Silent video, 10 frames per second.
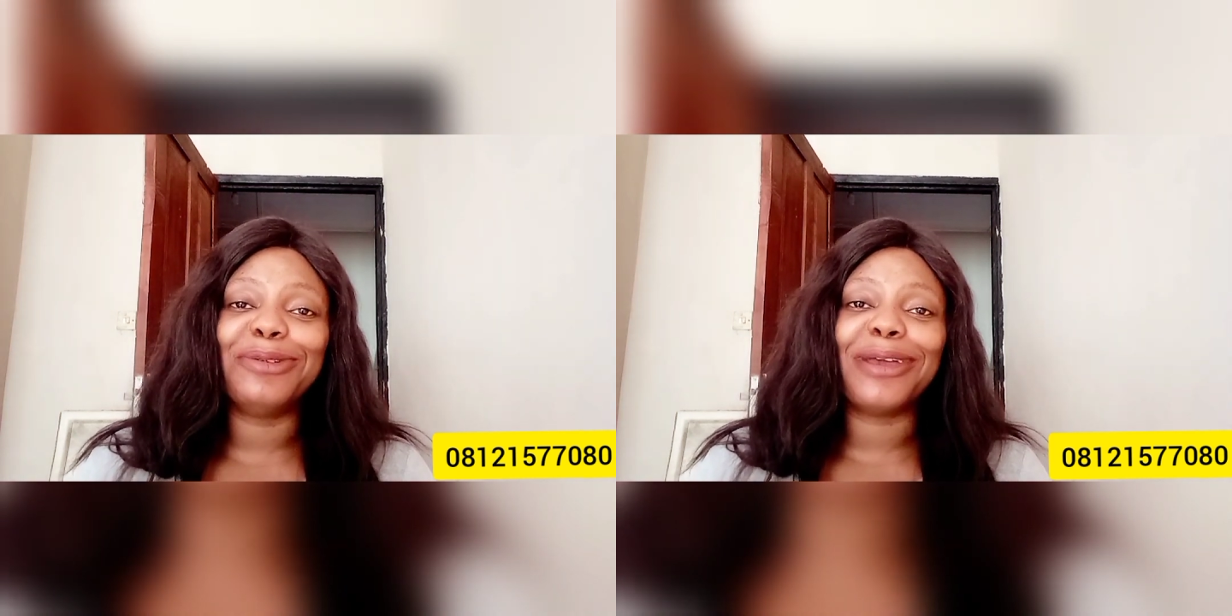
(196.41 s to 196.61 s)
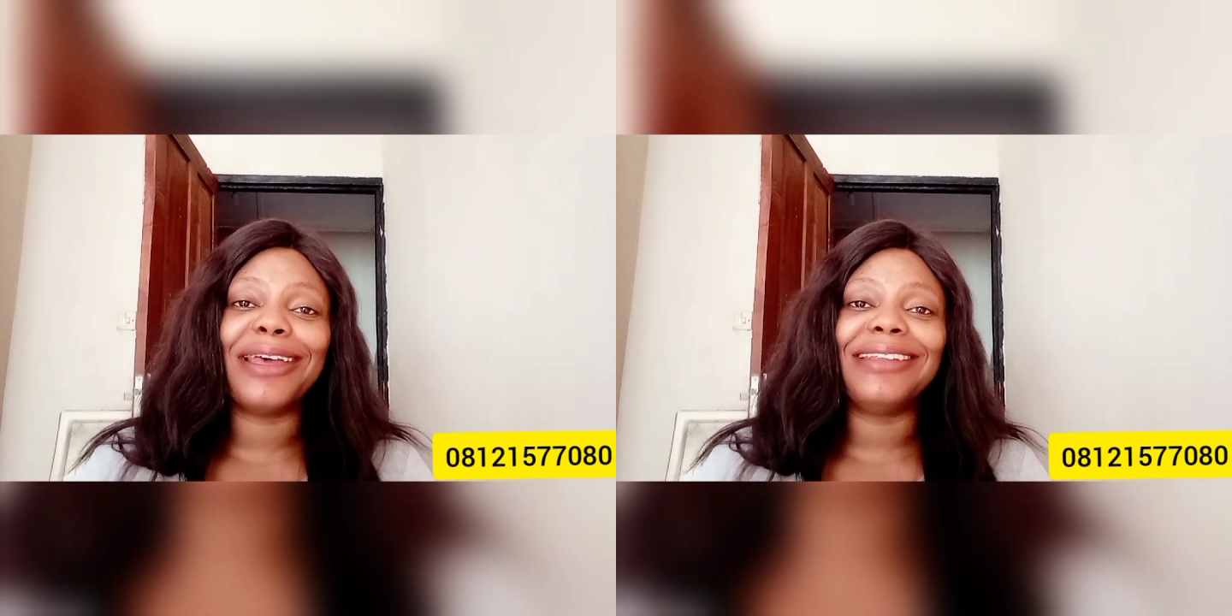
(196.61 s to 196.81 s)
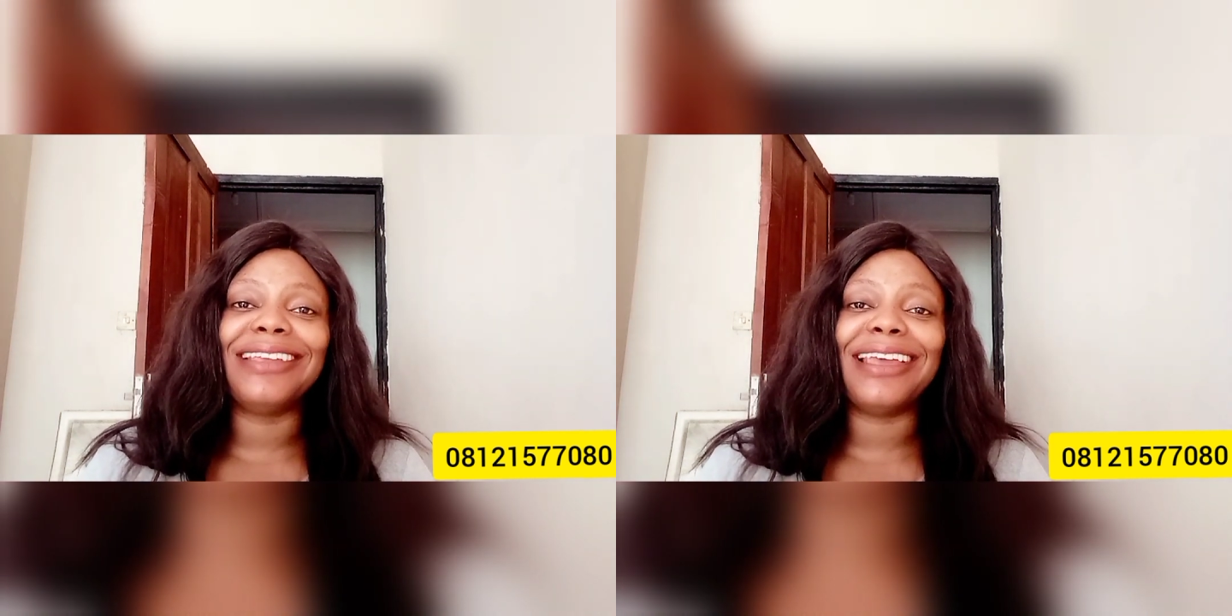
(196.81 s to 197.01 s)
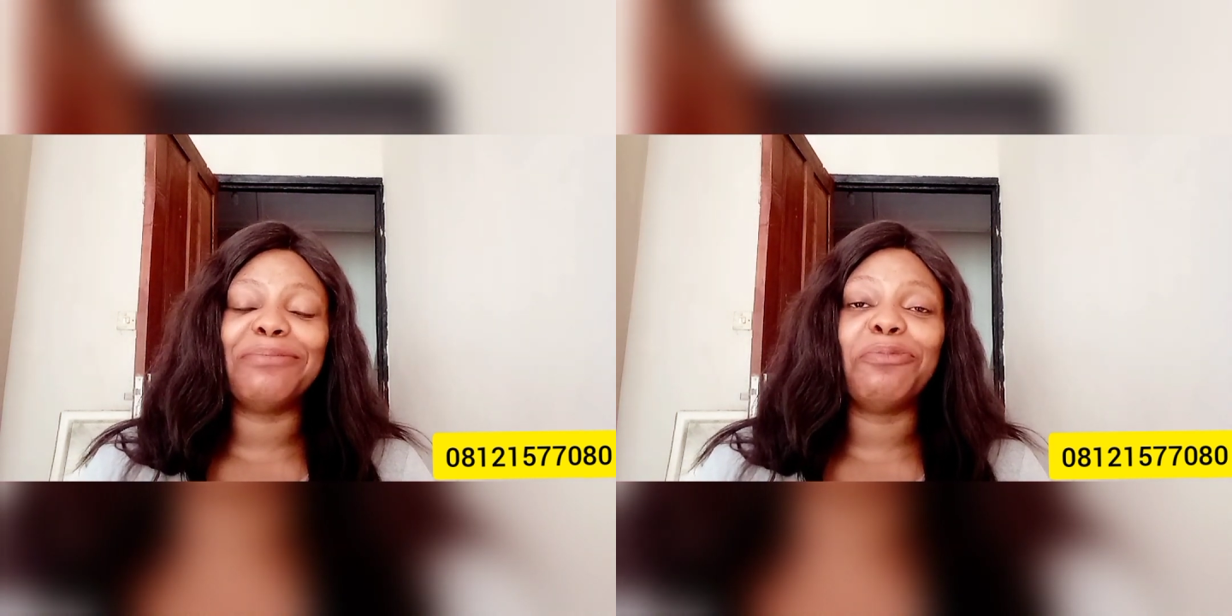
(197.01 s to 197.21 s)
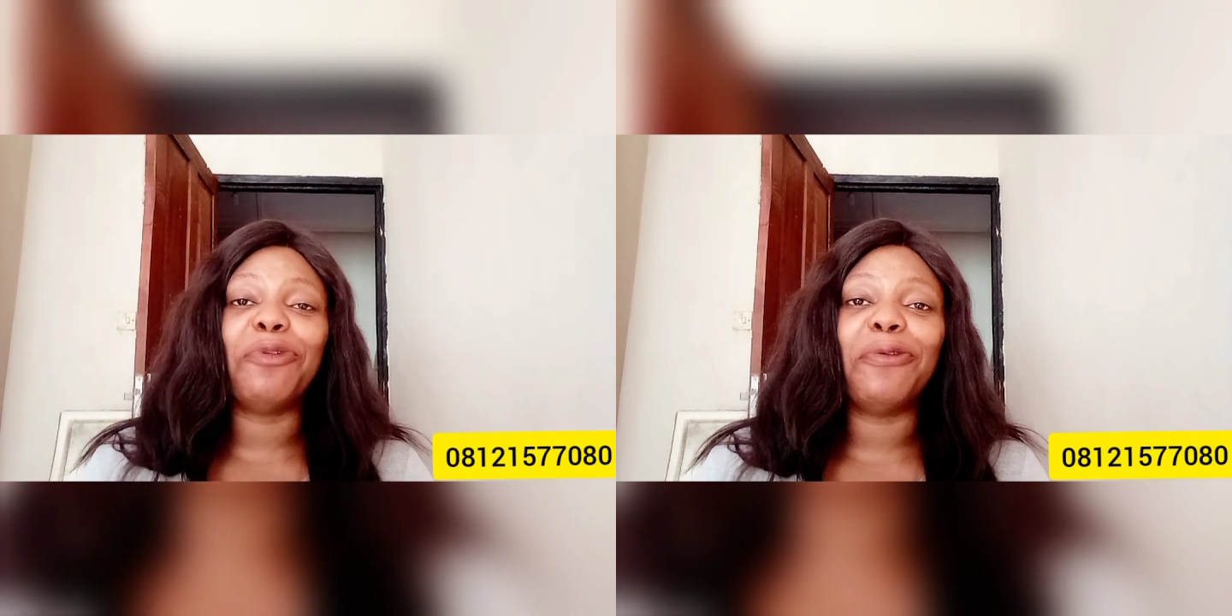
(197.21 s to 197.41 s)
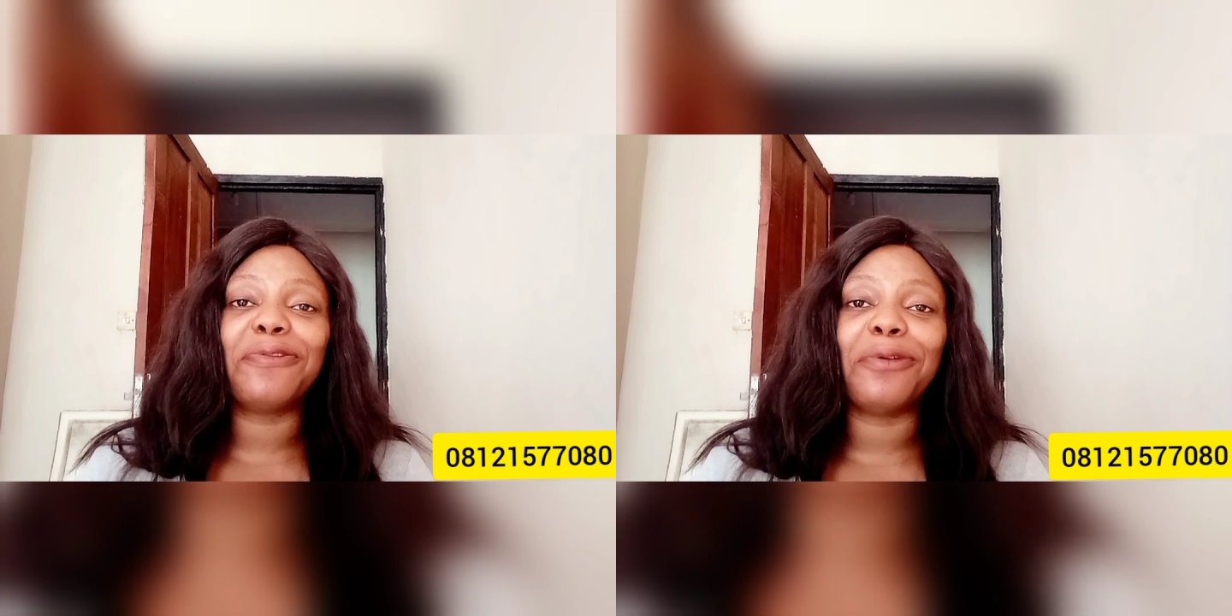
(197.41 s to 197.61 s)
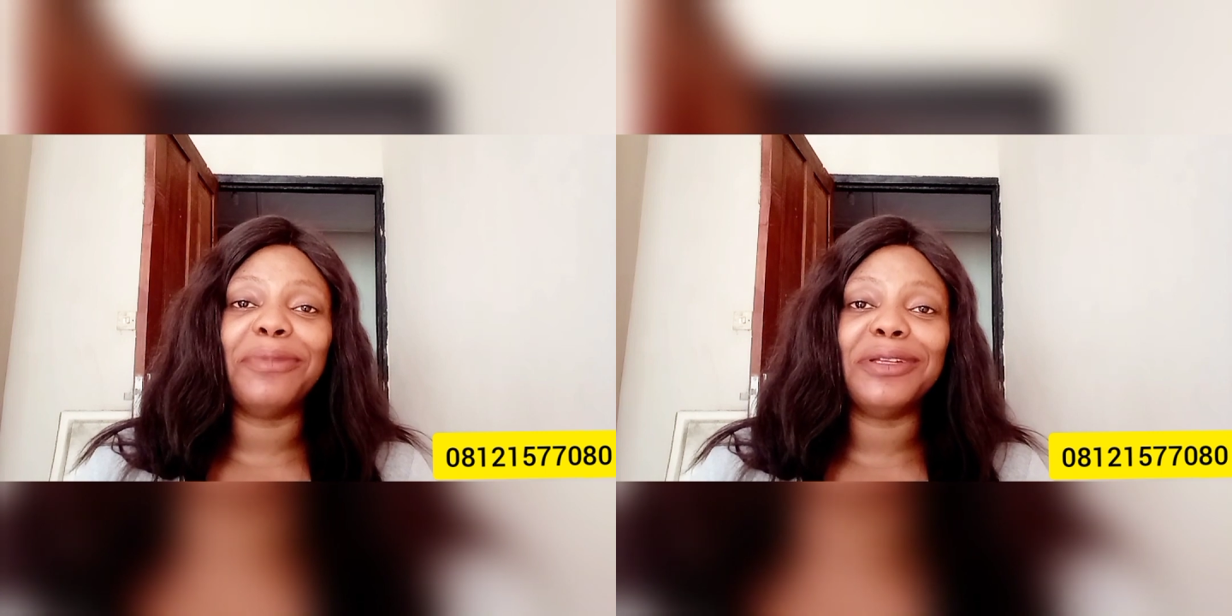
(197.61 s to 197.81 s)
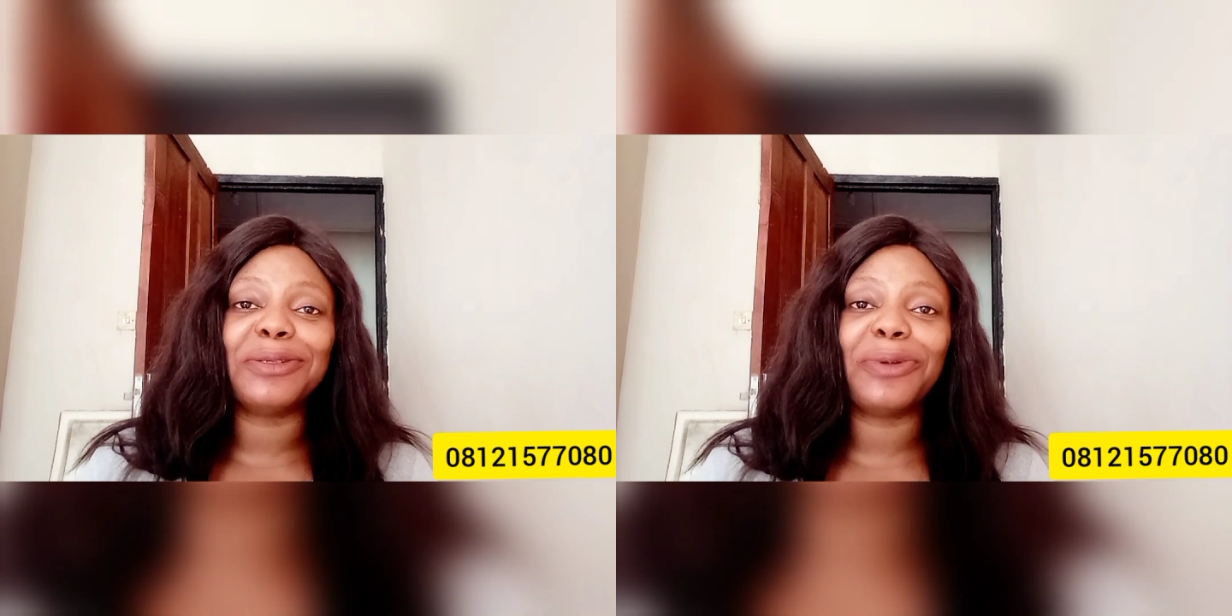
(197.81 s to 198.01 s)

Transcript: you can get more from it.